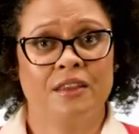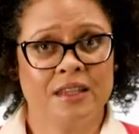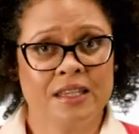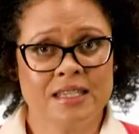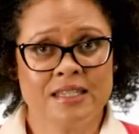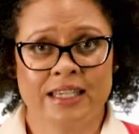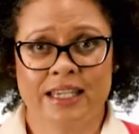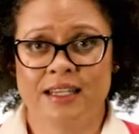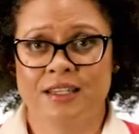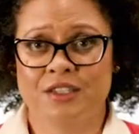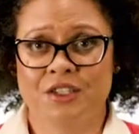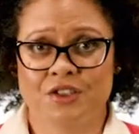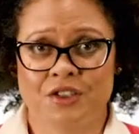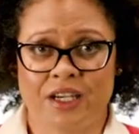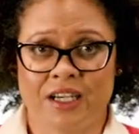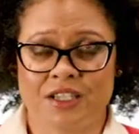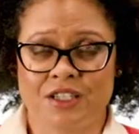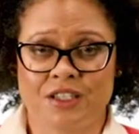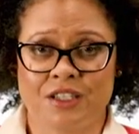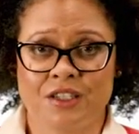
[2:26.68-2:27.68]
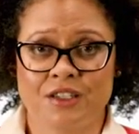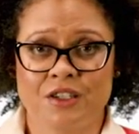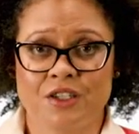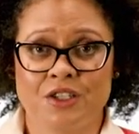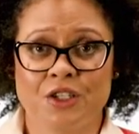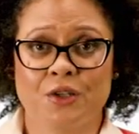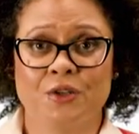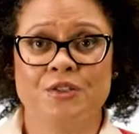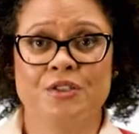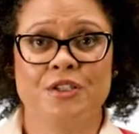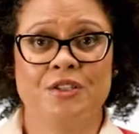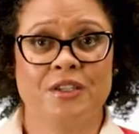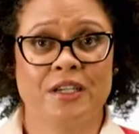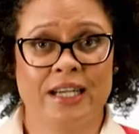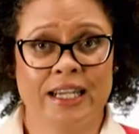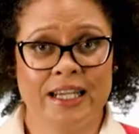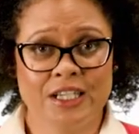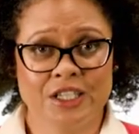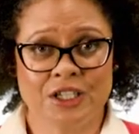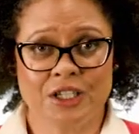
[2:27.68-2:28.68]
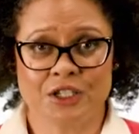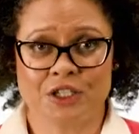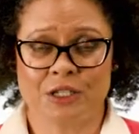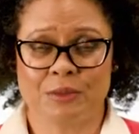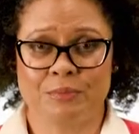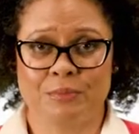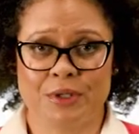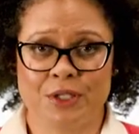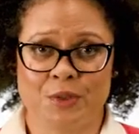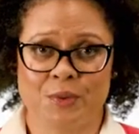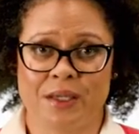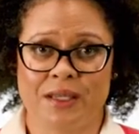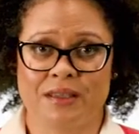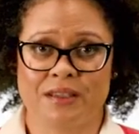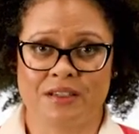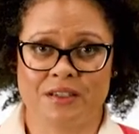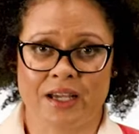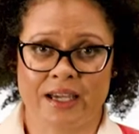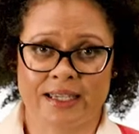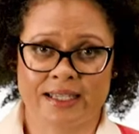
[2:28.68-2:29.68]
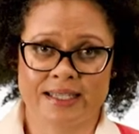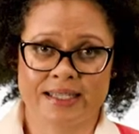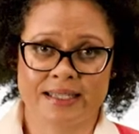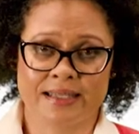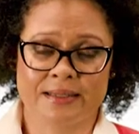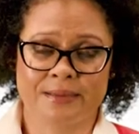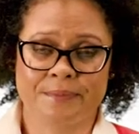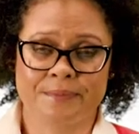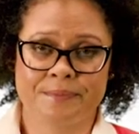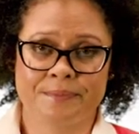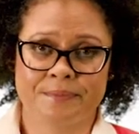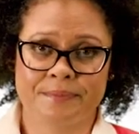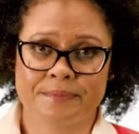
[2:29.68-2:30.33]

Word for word: This illustration shows the relationship between the rights.